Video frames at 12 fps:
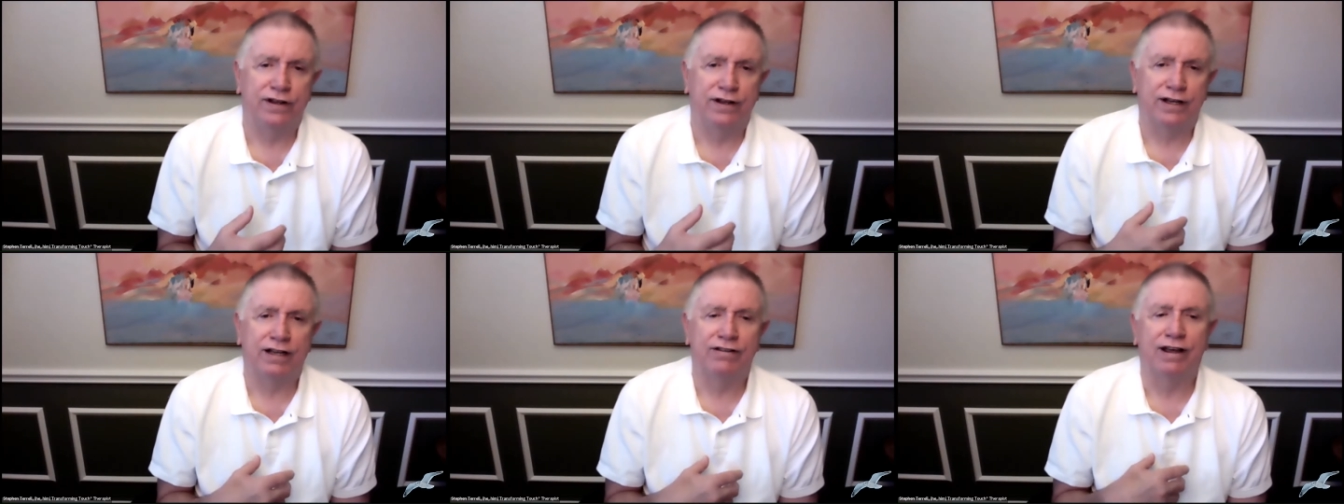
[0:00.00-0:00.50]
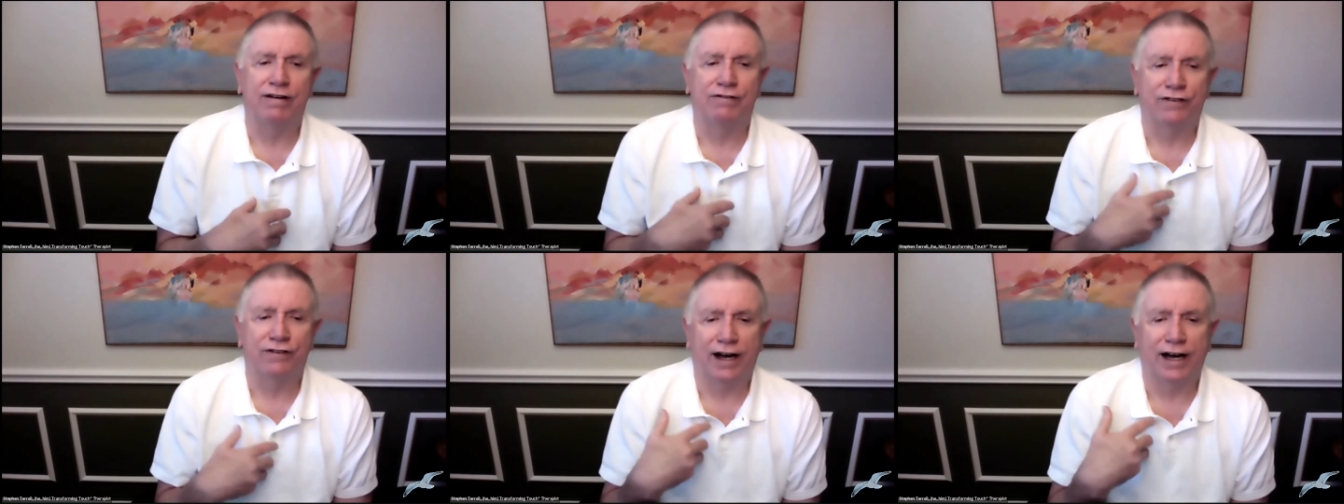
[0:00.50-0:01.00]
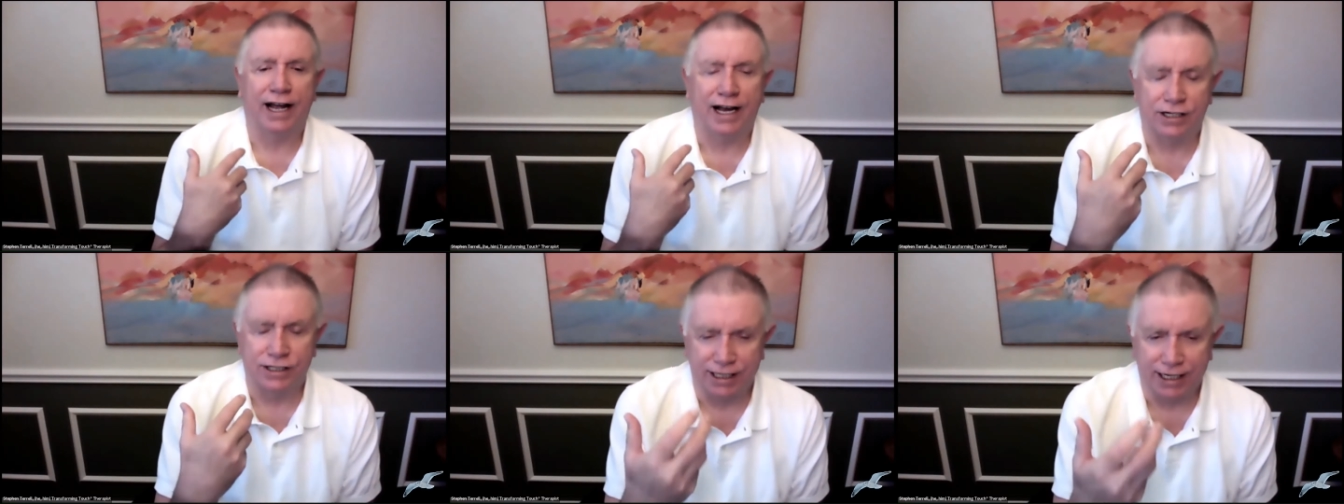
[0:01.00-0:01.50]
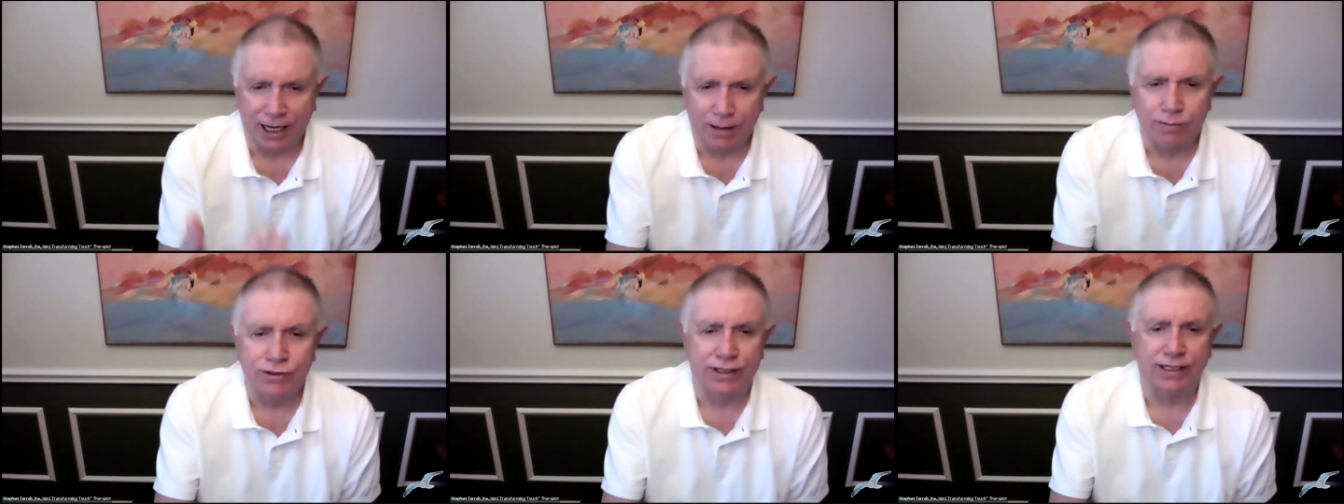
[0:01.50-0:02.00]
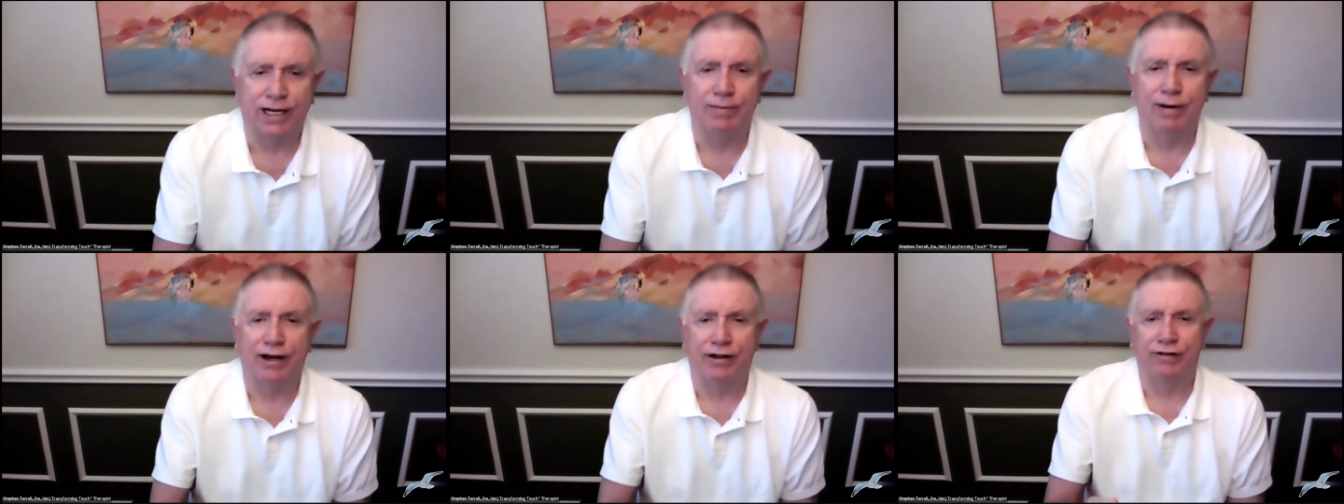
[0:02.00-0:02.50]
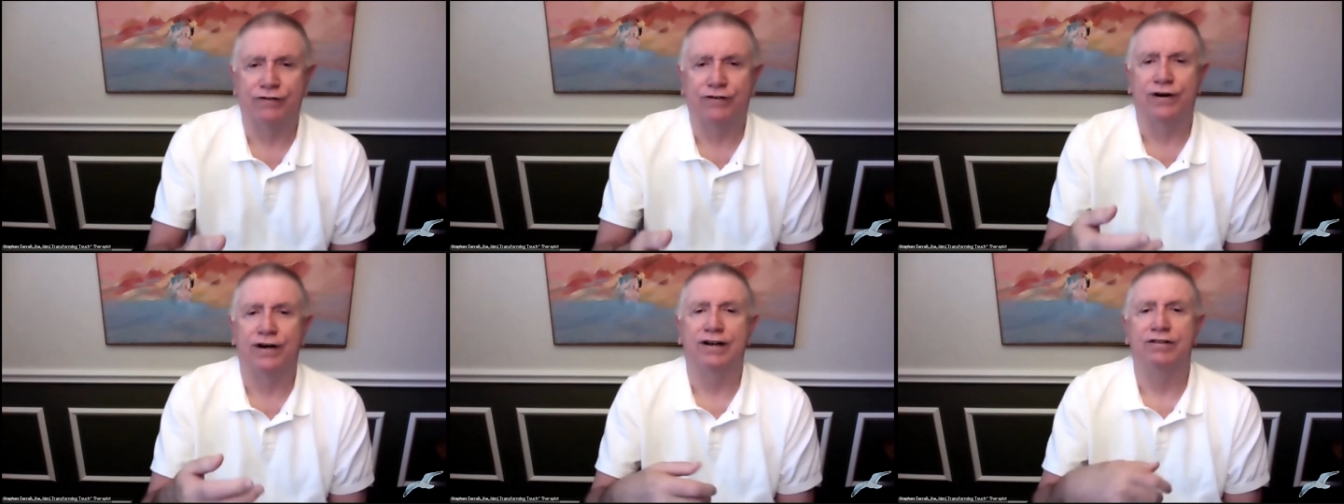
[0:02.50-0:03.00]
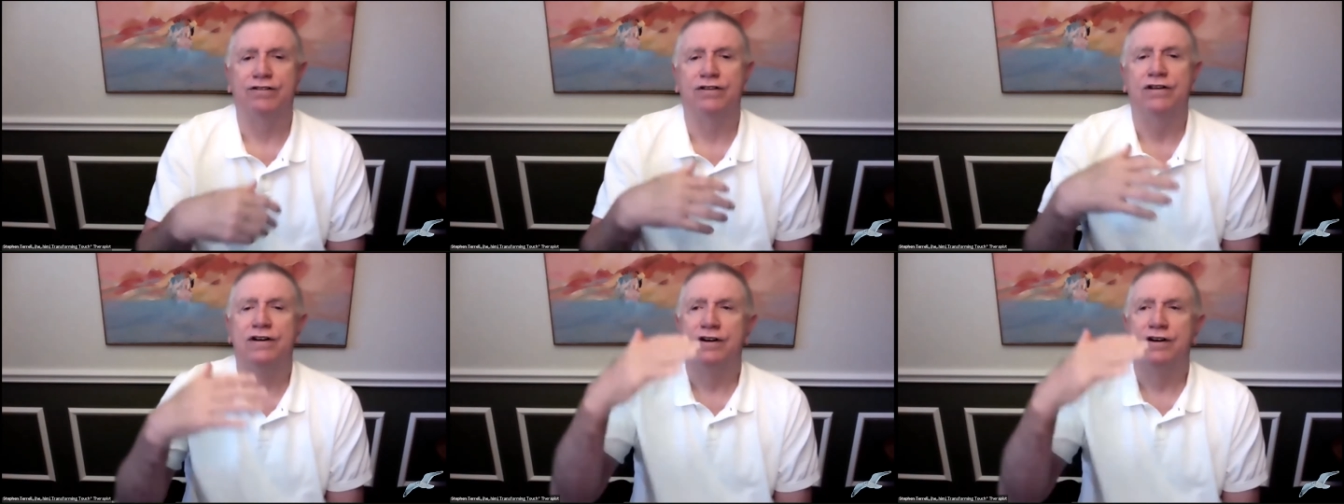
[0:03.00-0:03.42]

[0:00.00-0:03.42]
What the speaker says: because that fight actually helps you come out of the freeze.